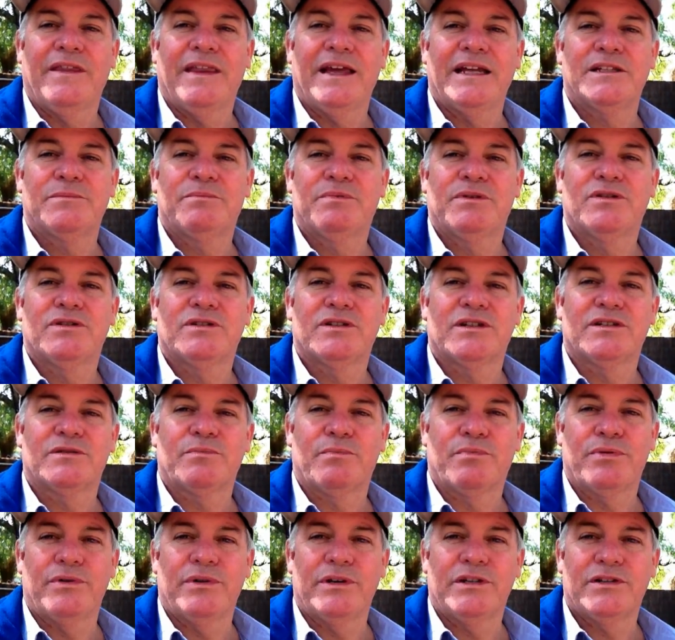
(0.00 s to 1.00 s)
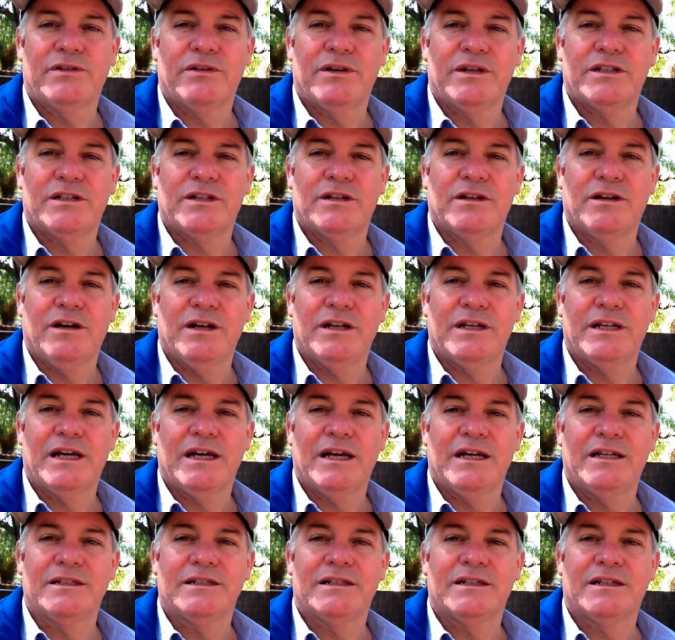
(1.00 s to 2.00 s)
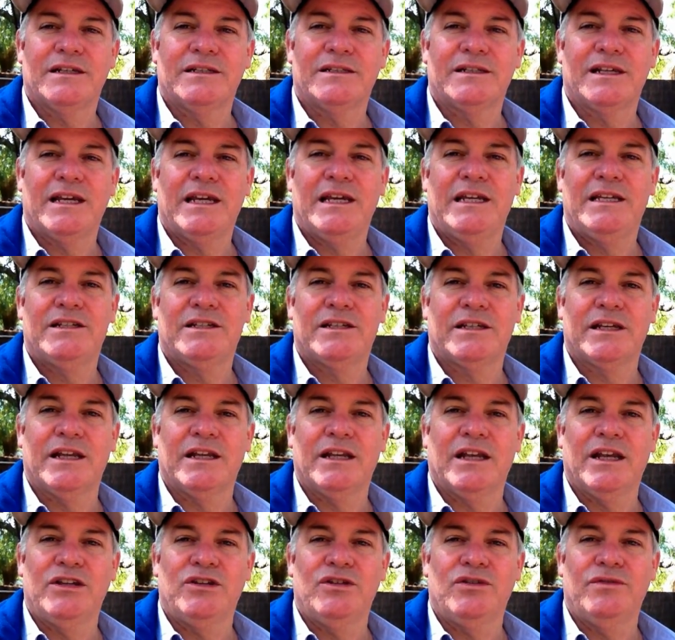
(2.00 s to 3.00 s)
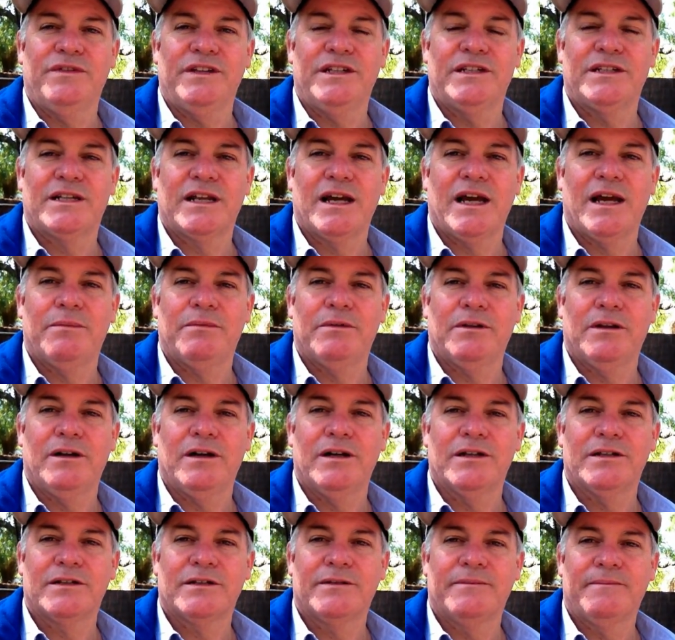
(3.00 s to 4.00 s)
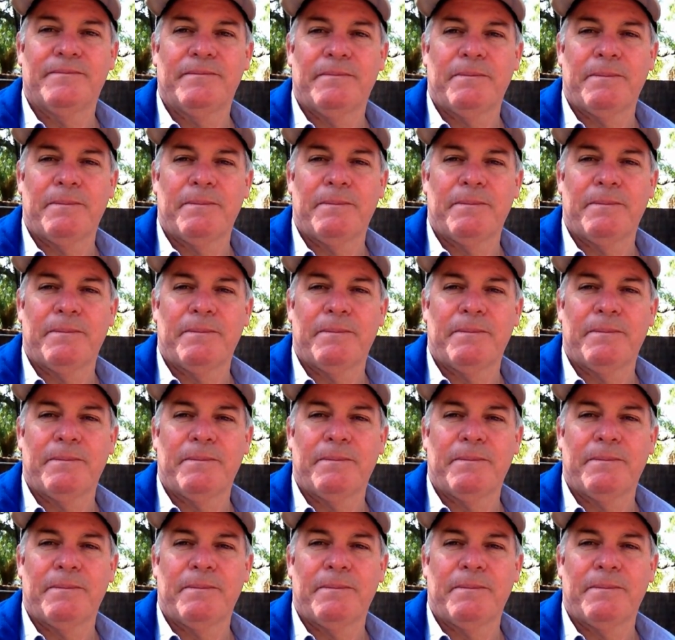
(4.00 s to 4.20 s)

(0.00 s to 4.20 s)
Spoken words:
And that's because it's pre-stretched to 9 tonnes, it's heat set and UV stabilised.